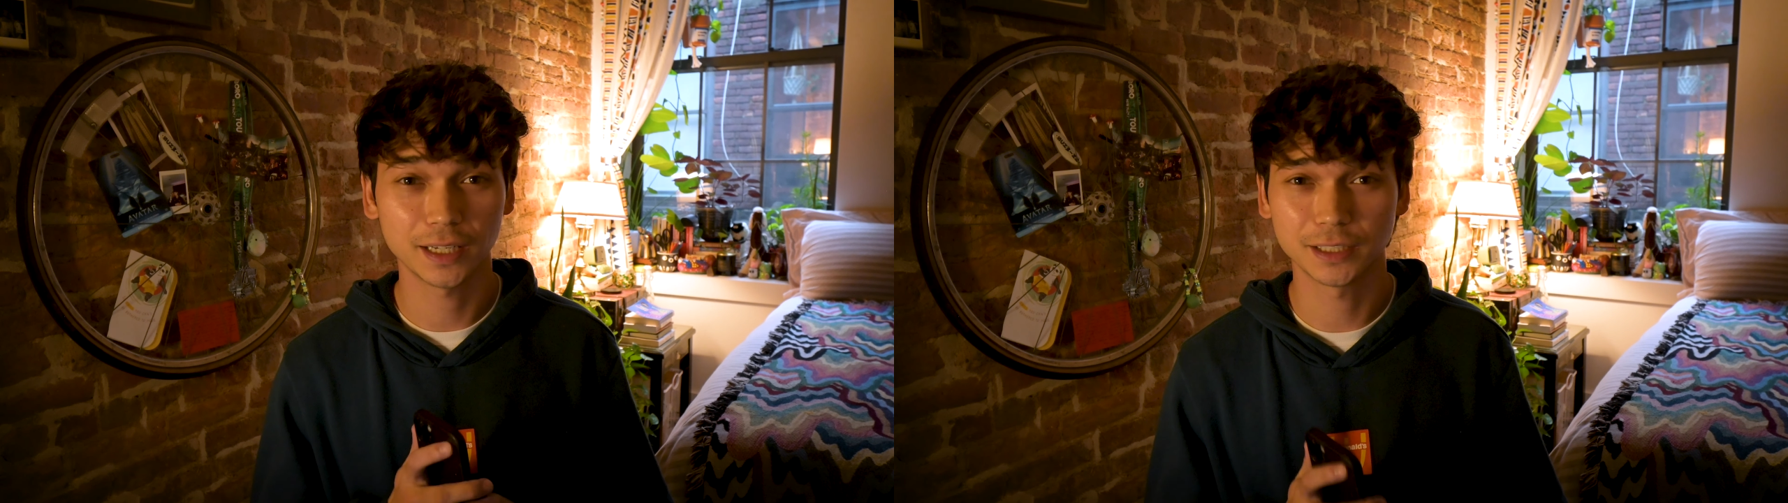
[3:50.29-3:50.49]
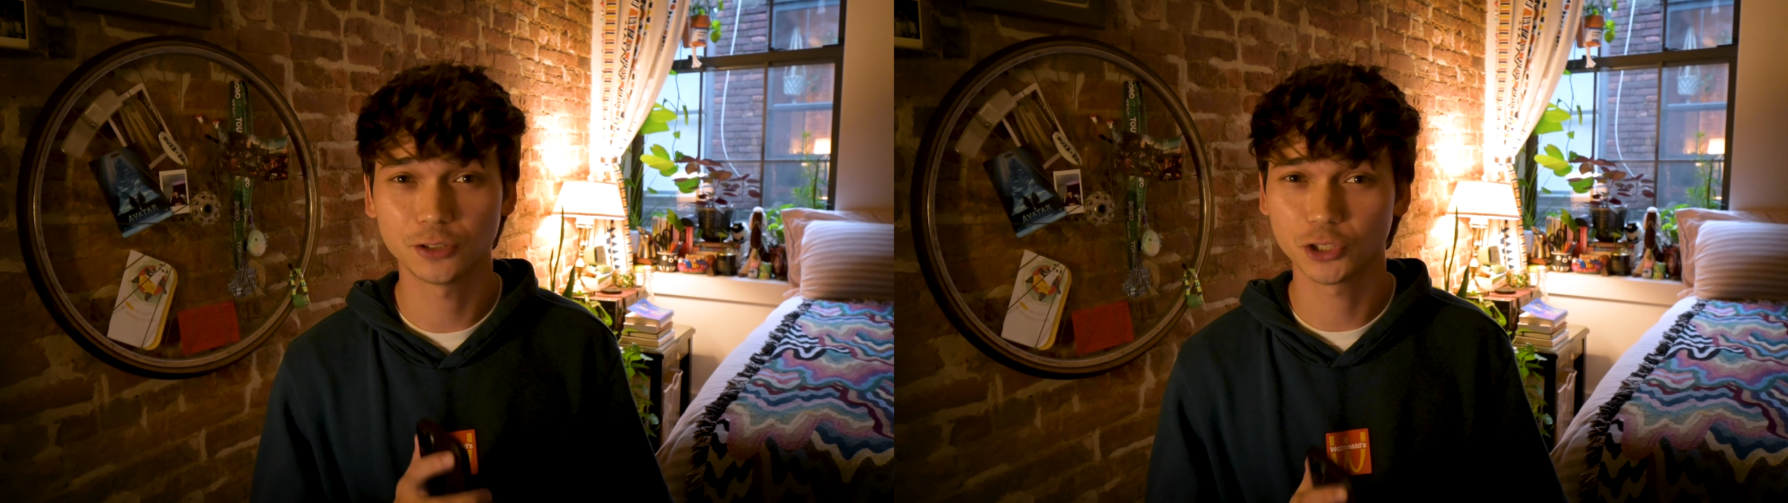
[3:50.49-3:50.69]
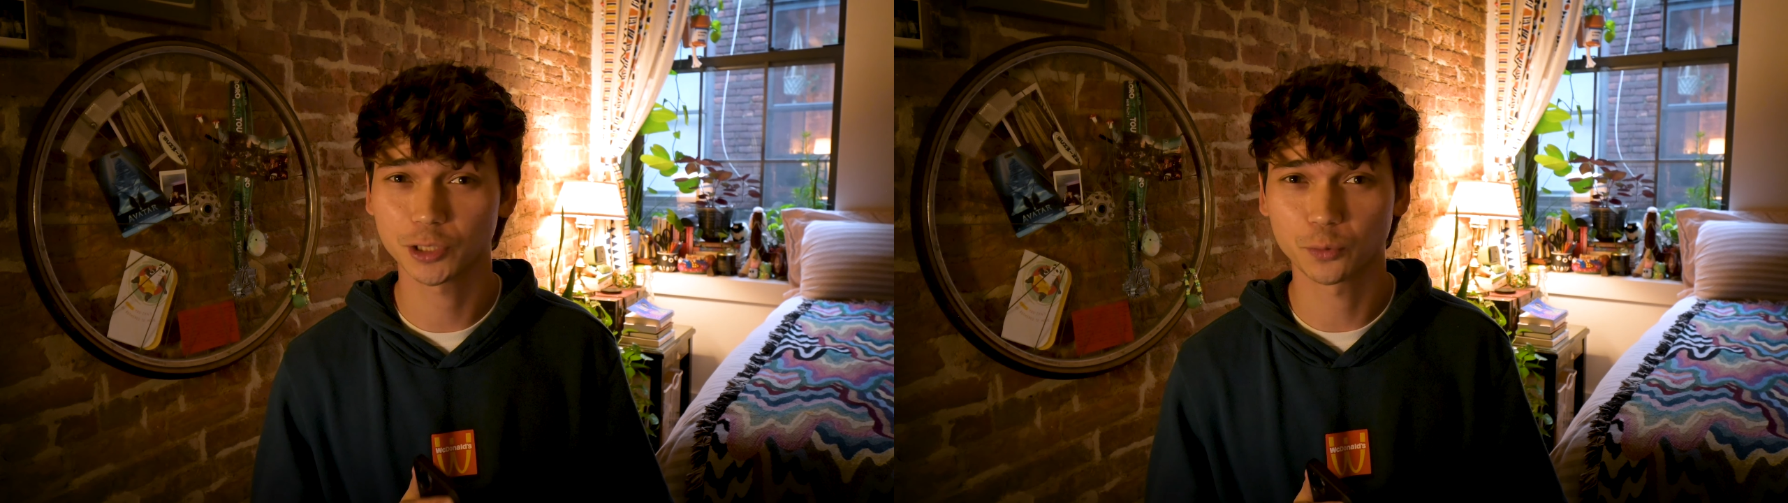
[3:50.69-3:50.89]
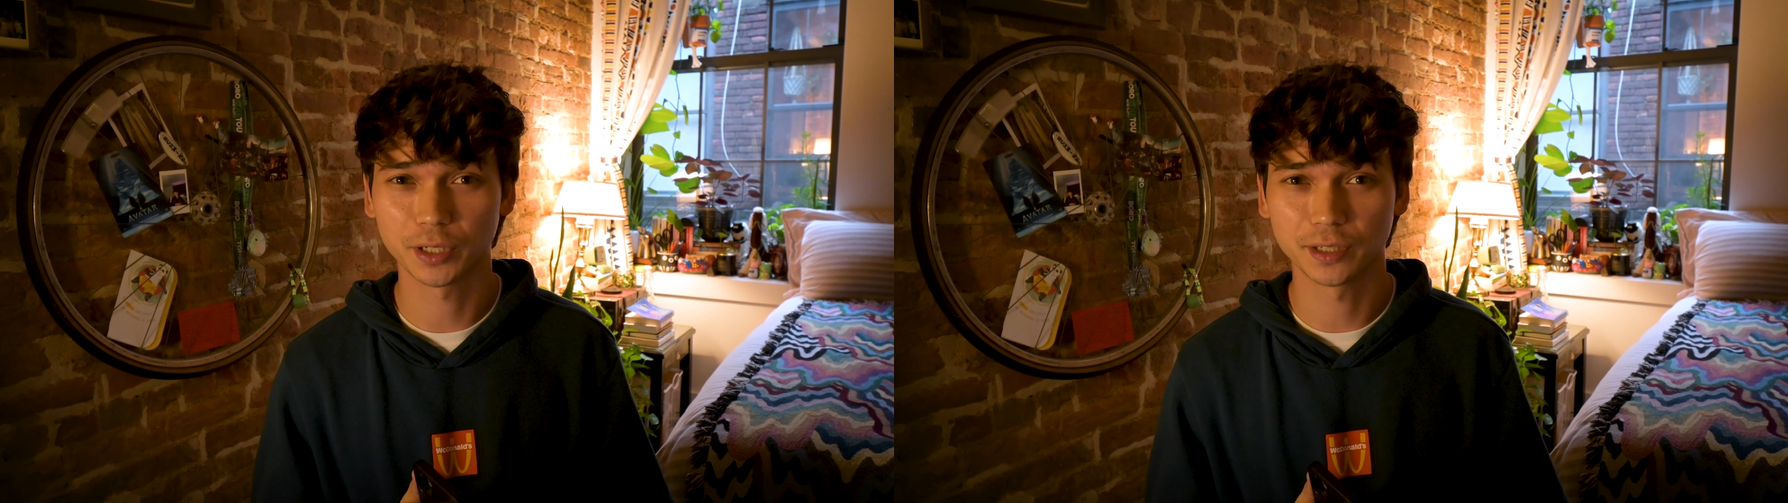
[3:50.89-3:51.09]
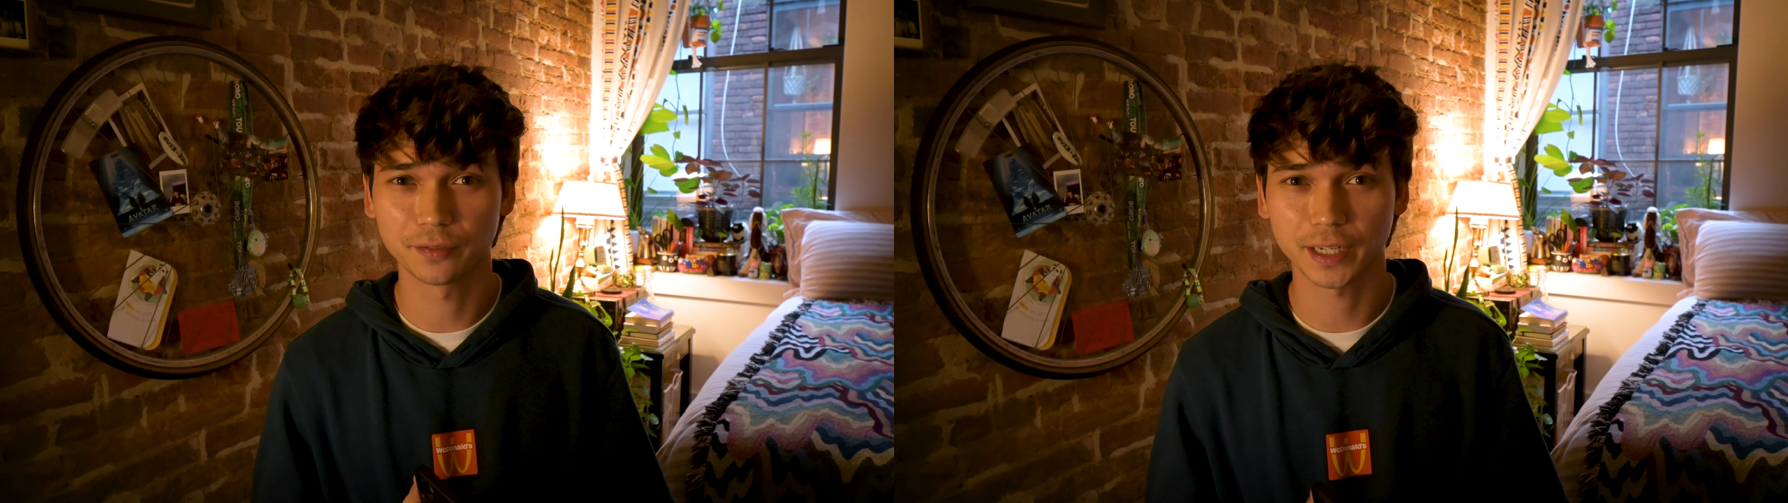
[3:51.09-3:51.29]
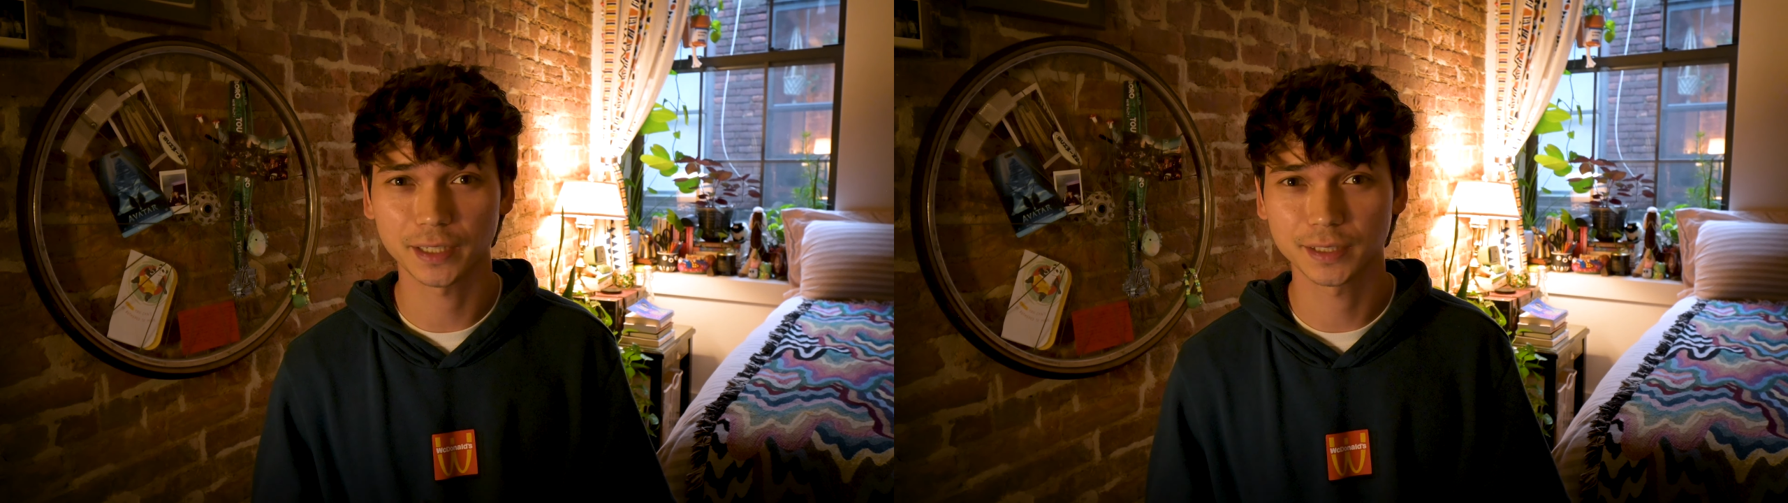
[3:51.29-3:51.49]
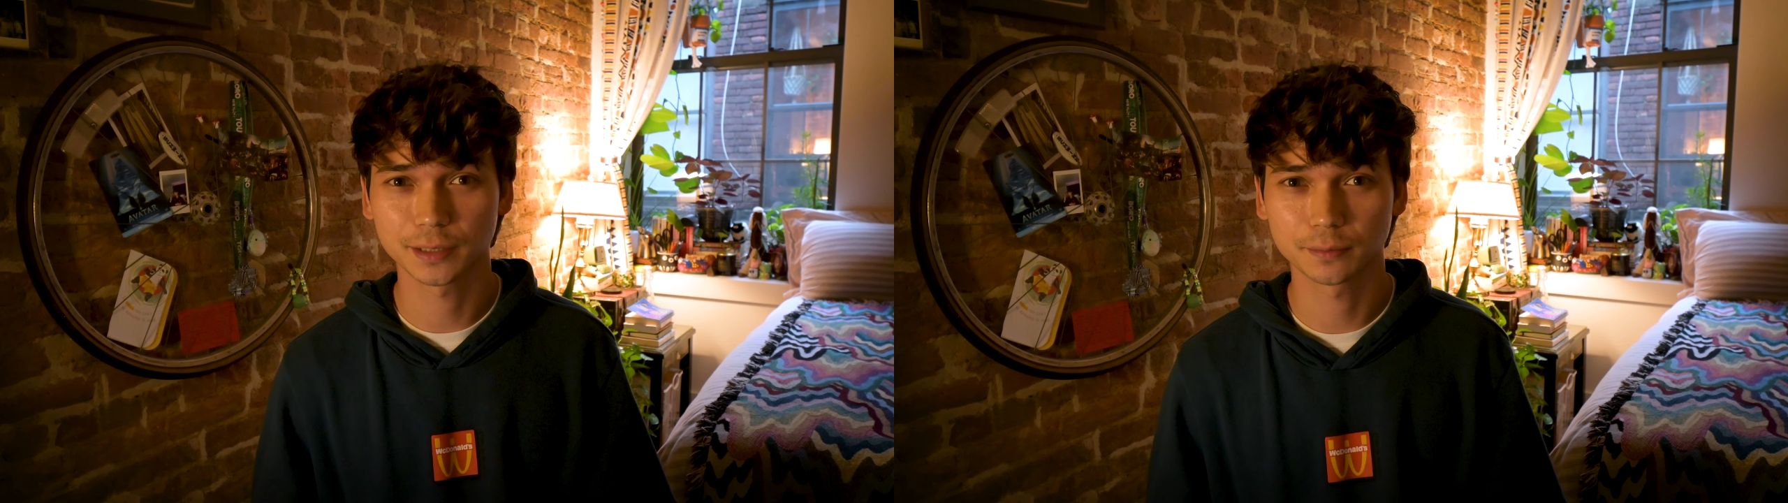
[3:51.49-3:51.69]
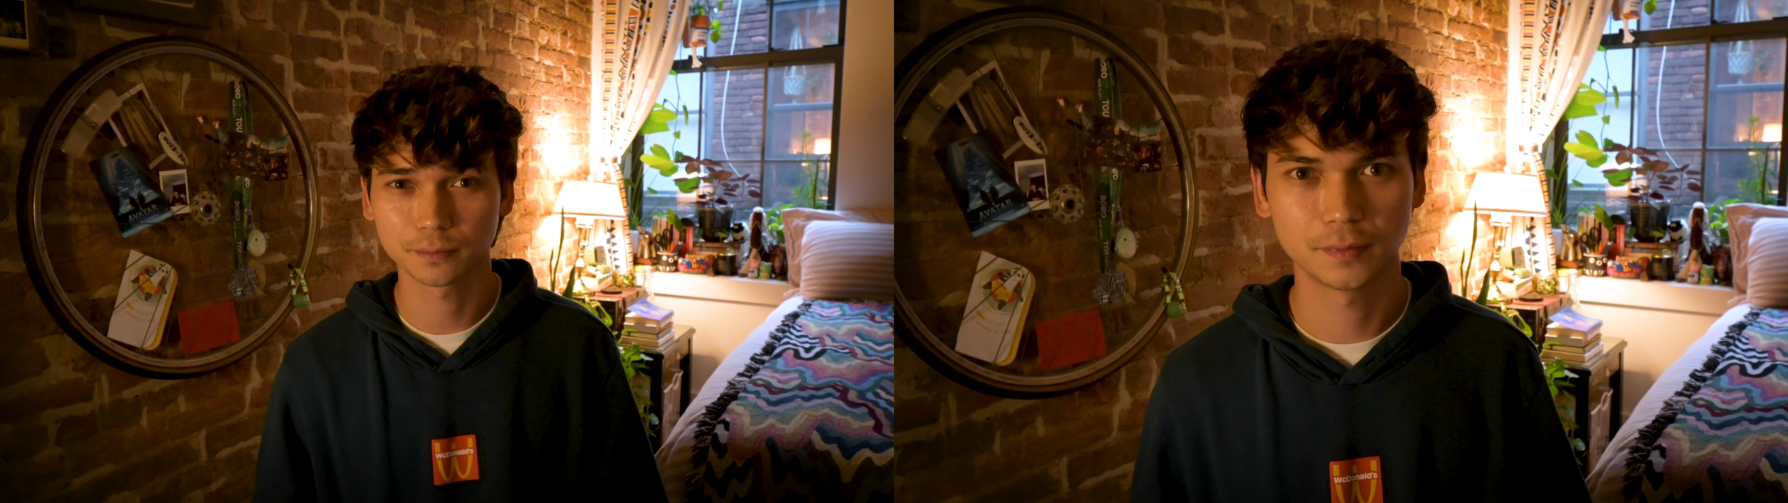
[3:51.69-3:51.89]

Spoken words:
into just one device.